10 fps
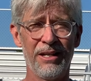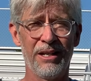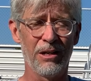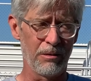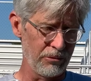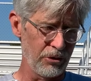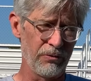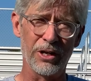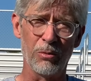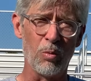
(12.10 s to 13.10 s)
Um,
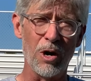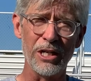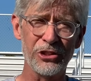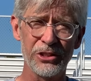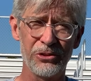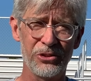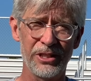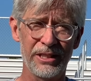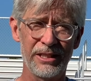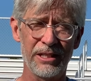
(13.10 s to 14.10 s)
you've got watches
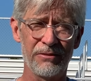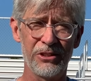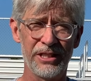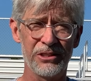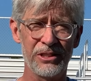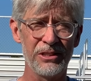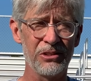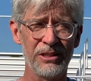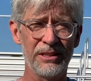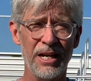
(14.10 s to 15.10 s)
that cover
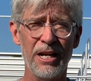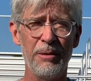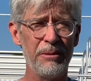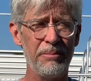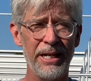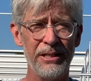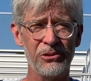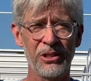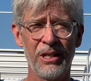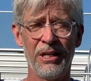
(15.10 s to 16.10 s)
distance and time and
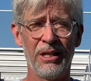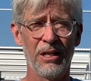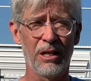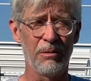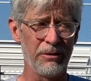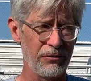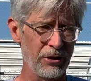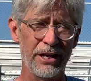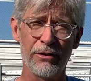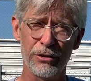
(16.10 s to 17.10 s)
pace. Um, if you
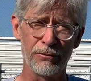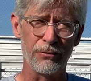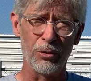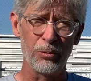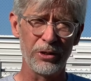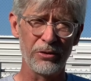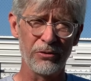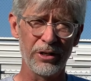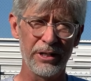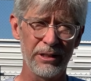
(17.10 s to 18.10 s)
carry your phone when you're
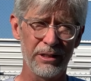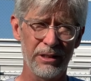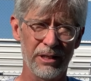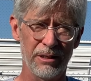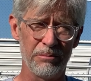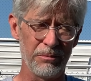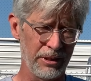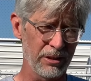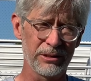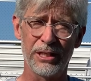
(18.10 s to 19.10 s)
running, um,
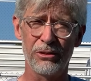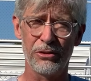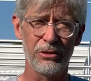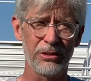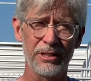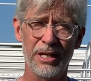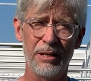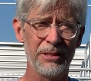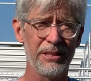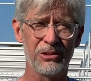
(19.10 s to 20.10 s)
it'll tell you your
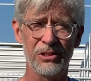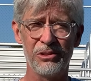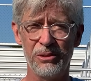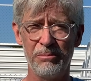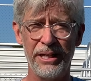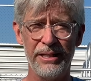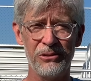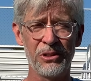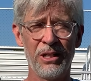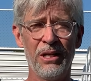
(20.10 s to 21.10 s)
time and distance and pace.